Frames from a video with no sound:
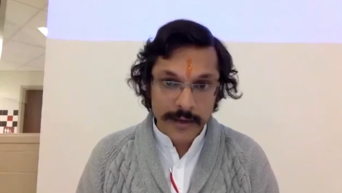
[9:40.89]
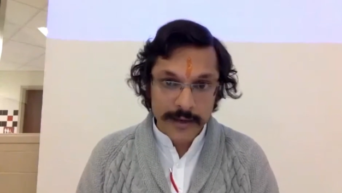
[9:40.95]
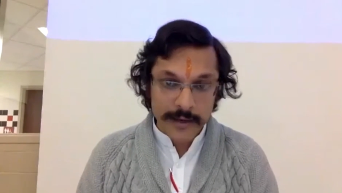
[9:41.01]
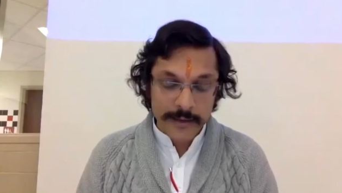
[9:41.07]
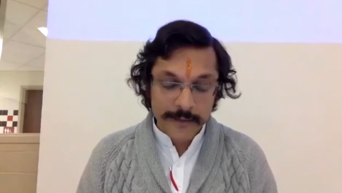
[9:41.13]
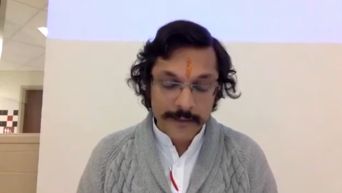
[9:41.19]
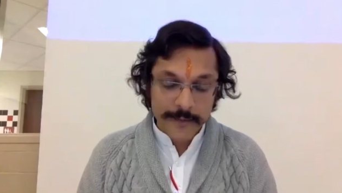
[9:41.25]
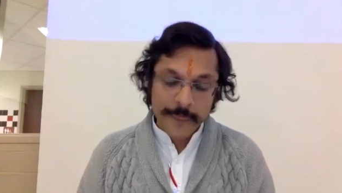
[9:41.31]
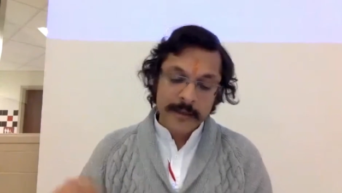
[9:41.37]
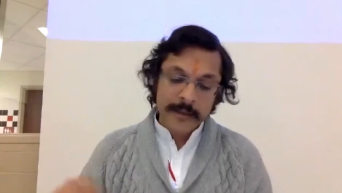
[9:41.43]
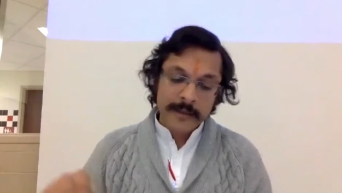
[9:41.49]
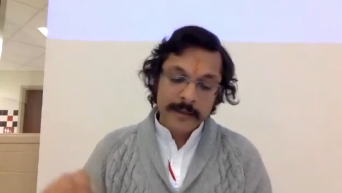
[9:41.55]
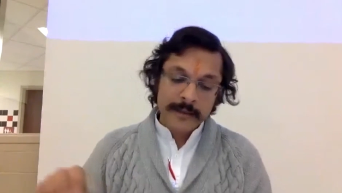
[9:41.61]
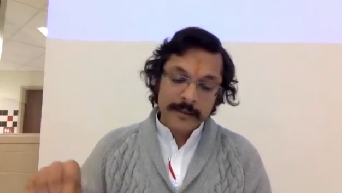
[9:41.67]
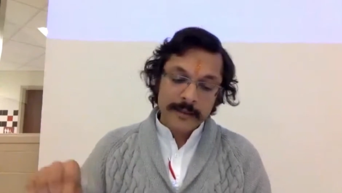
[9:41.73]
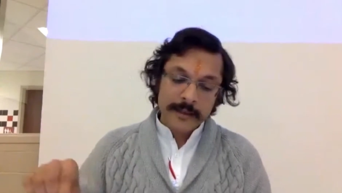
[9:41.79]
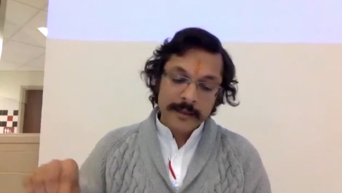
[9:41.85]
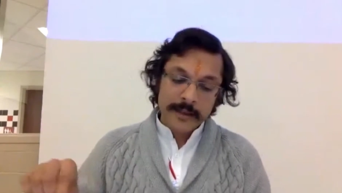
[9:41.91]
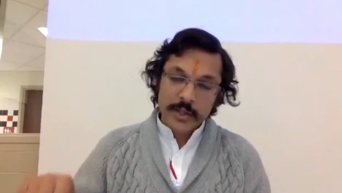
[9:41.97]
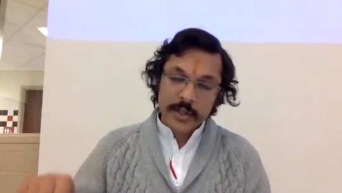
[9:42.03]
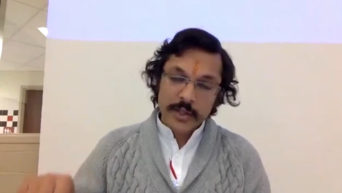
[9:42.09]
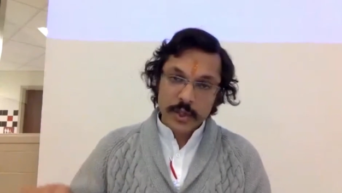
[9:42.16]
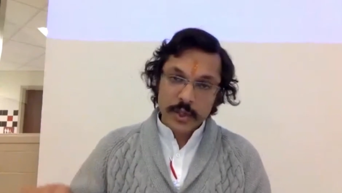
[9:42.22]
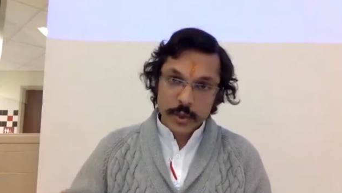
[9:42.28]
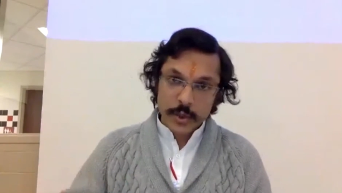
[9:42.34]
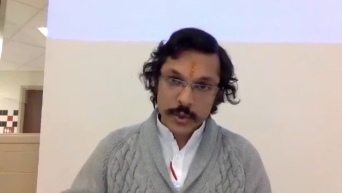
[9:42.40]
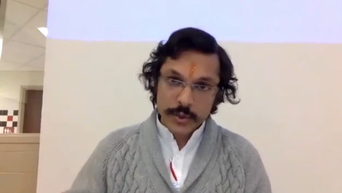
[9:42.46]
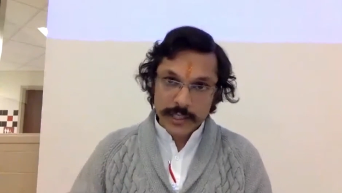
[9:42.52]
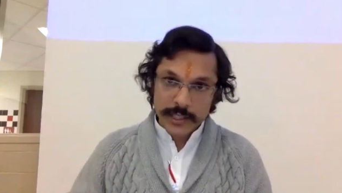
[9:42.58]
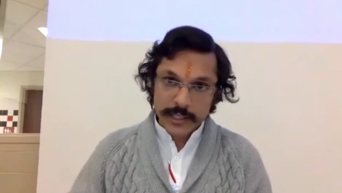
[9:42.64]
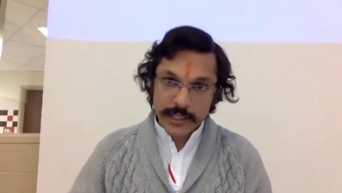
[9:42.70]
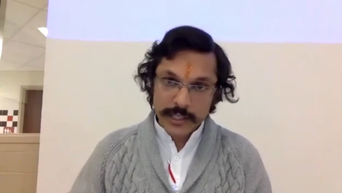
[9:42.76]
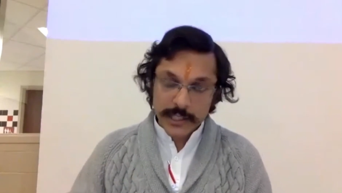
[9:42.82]
It's 261,
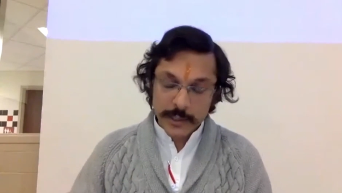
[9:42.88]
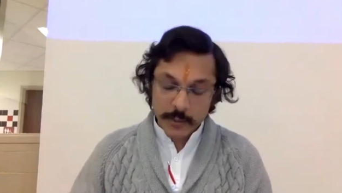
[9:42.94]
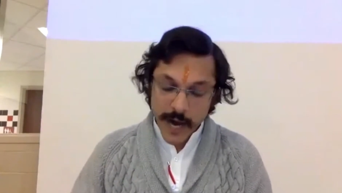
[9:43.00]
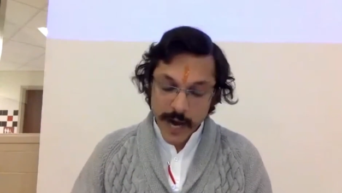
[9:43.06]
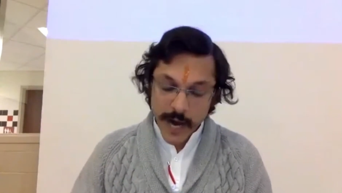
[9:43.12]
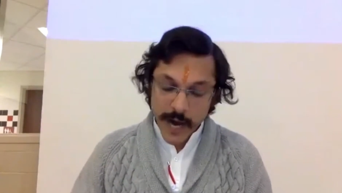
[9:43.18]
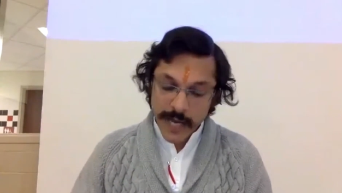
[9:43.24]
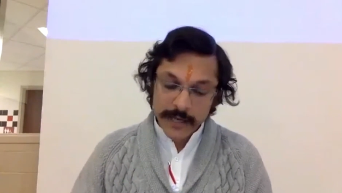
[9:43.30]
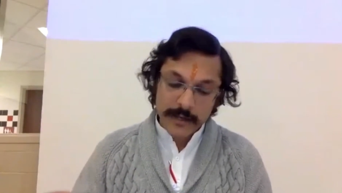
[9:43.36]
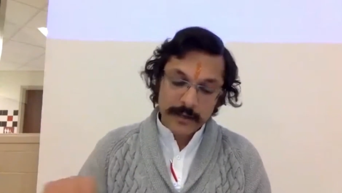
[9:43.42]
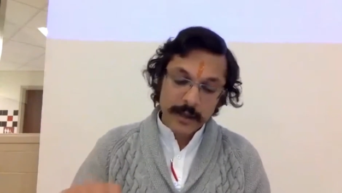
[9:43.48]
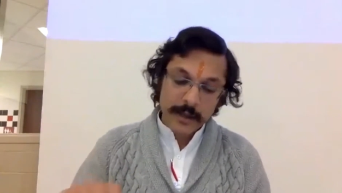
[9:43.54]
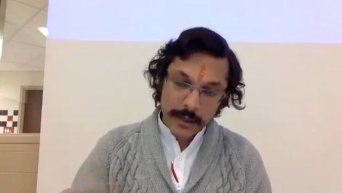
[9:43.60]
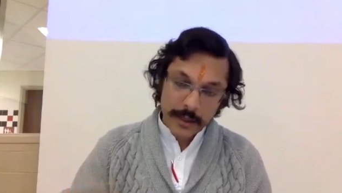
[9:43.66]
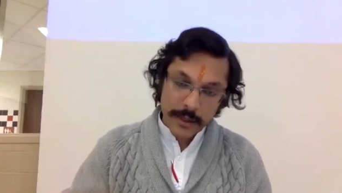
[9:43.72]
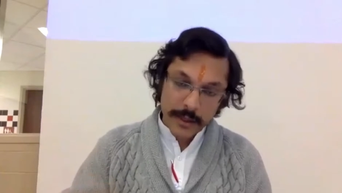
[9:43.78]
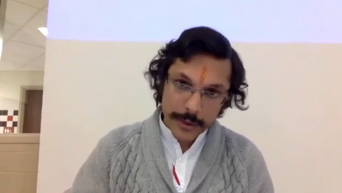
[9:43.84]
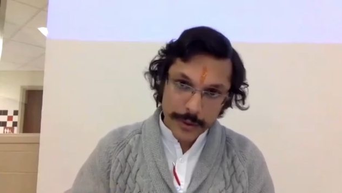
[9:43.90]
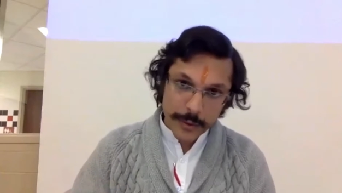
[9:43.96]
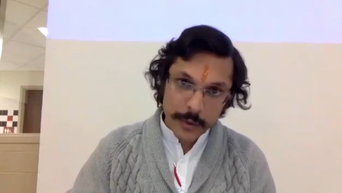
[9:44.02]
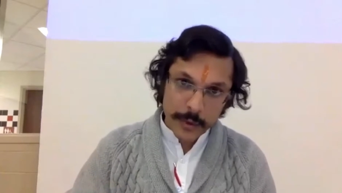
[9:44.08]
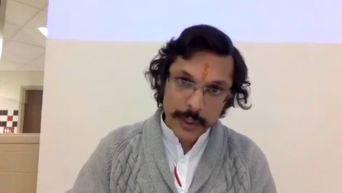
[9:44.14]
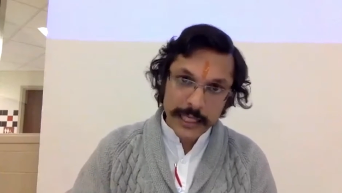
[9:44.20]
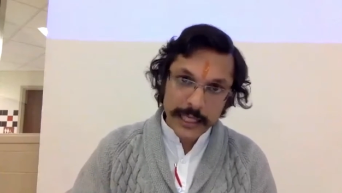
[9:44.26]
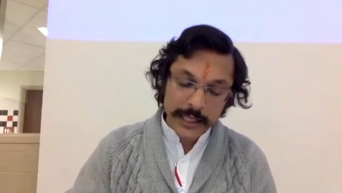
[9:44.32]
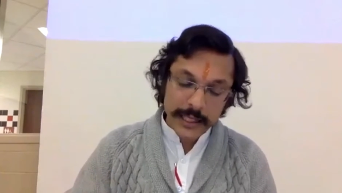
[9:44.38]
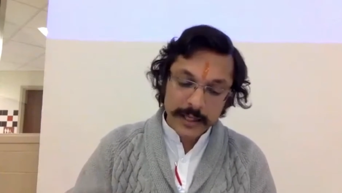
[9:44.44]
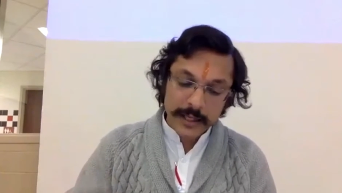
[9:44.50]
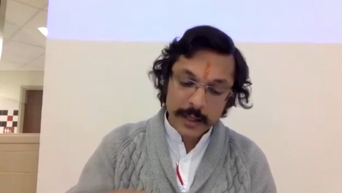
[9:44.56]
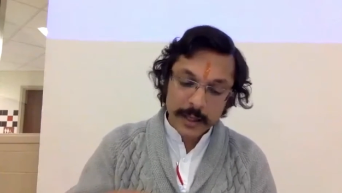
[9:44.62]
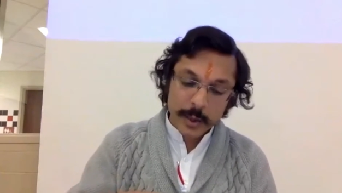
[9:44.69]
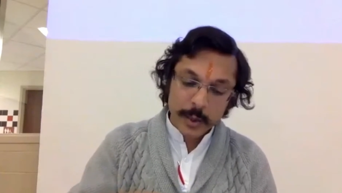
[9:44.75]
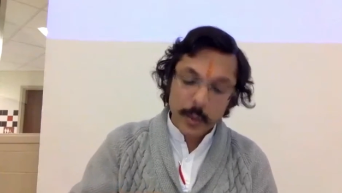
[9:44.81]
3, 1
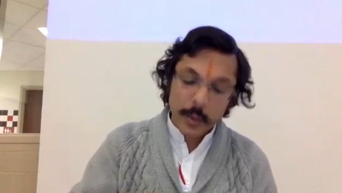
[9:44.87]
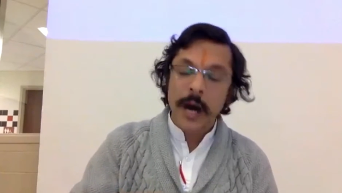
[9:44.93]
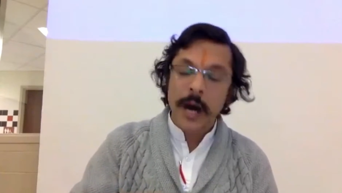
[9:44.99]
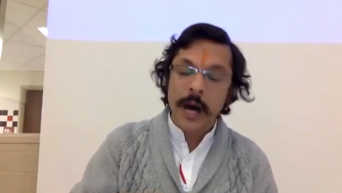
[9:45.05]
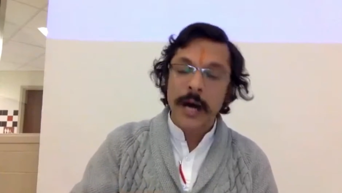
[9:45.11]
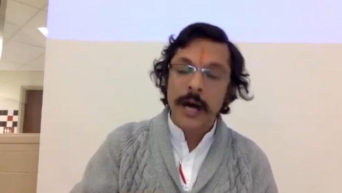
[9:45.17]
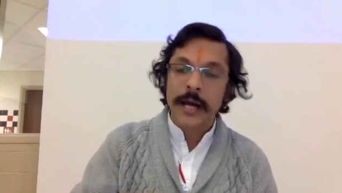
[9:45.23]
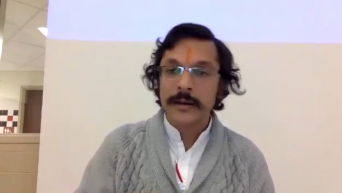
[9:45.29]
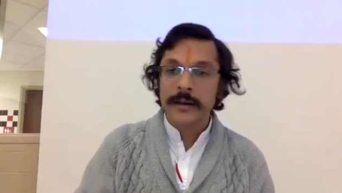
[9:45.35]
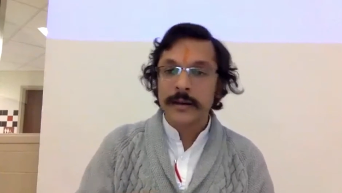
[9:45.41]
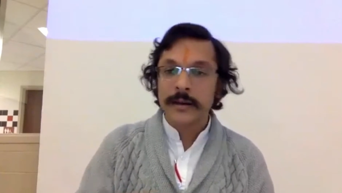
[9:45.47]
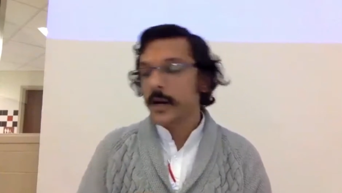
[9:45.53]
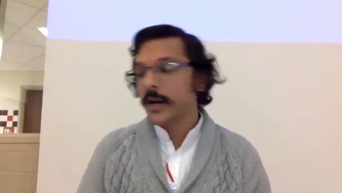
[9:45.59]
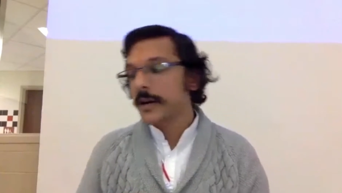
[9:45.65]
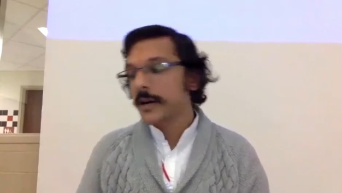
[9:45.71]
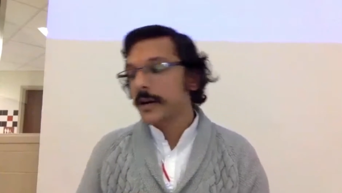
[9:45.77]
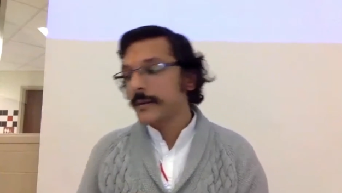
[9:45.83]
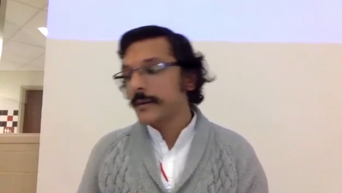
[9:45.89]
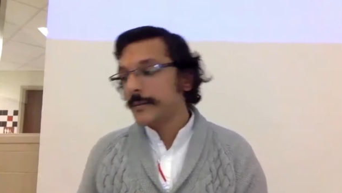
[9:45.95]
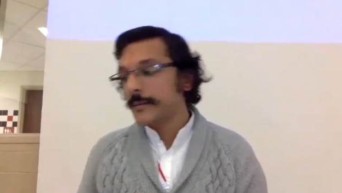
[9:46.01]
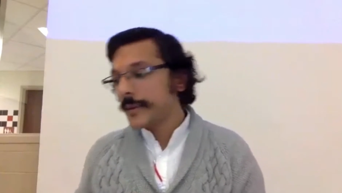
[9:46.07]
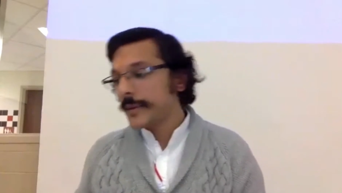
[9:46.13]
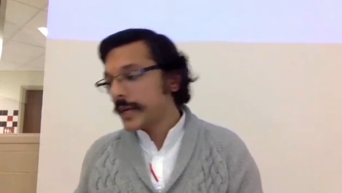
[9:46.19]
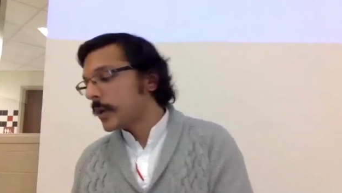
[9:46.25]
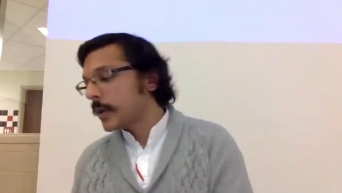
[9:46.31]
on page 179.